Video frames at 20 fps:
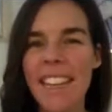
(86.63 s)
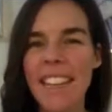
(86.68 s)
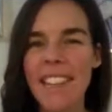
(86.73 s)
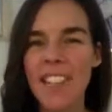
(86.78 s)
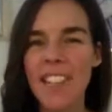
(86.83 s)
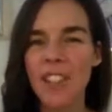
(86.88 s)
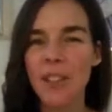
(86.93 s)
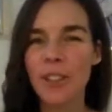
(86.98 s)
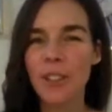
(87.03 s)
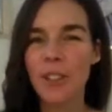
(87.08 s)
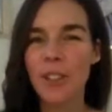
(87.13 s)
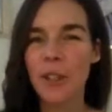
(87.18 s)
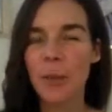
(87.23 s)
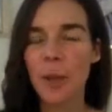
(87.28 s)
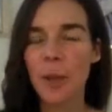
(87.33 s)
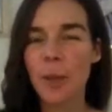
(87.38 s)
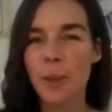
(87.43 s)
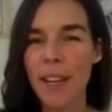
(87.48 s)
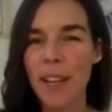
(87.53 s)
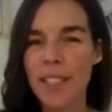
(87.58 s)
This includes your
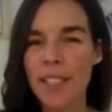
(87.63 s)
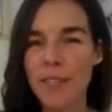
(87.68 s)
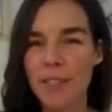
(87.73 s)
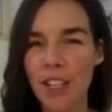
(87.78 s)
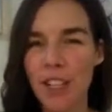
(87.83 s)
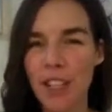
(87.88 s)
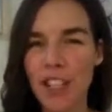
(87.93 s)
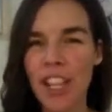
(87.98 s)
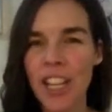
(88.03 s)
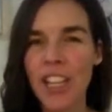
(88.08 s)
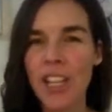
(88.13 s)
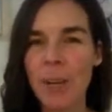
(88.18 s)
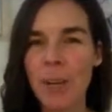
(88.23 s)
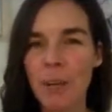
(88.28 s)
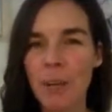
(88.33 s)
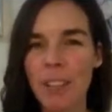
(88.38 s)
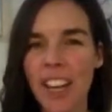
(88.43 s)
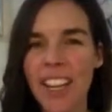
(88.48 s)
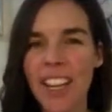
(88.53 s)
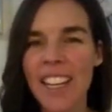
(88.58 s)
WordPress version, your
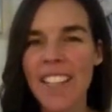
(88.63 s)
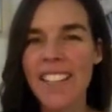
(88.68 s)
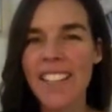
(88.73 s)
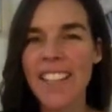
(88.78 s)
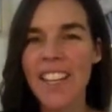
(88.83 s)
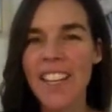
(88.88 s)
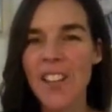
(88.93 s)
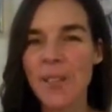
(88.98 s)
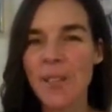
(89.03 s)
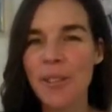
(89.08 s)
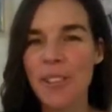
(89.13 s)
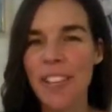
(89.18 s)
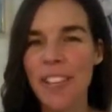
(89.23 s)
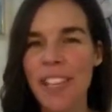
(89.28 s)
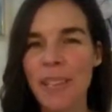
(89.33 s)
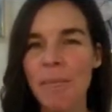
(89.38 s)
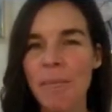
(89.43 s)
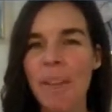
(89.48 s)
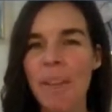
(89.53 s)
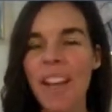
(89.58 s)
plugins, and your
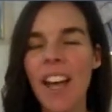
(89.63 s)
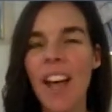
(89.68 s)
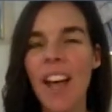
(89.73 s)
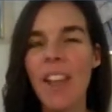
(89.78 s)
theme.